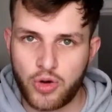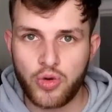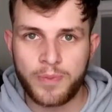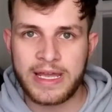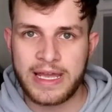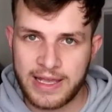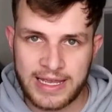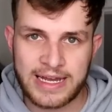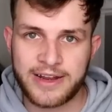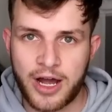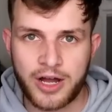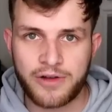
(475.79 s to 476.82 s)
albeit he
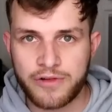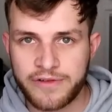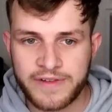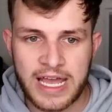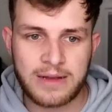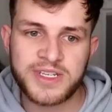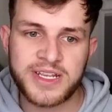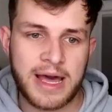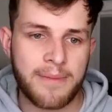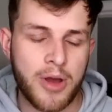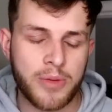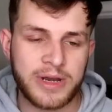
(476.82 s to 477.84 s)
had a hard run of games at
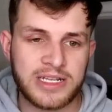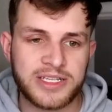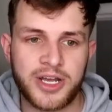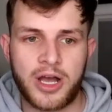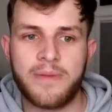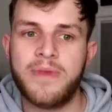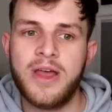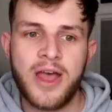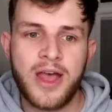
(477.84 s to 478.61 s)
that moment in time.